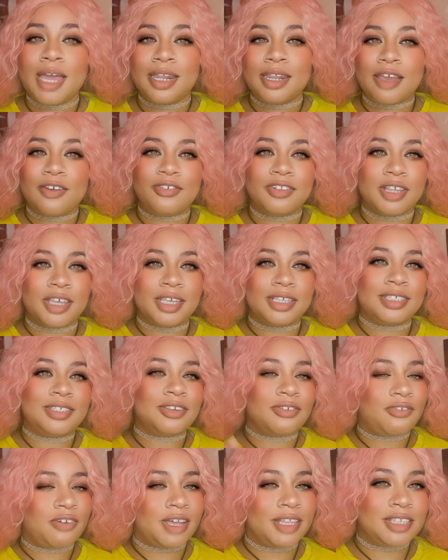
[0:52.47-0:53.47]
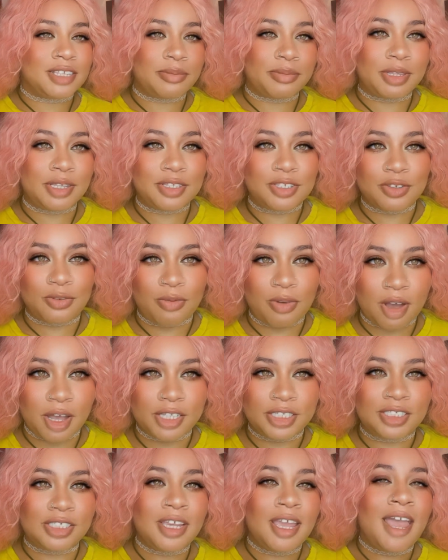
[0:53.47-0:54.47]
Netflix to find something to
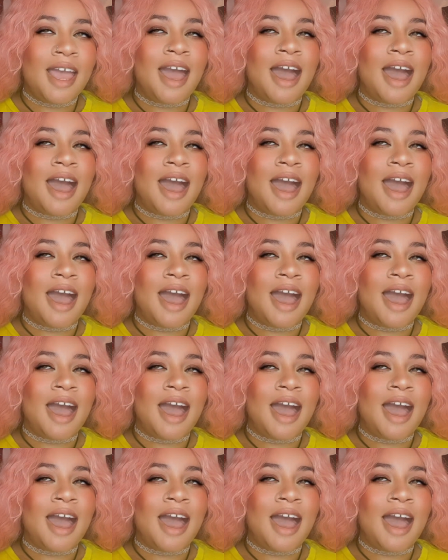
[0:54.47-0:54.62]
watch,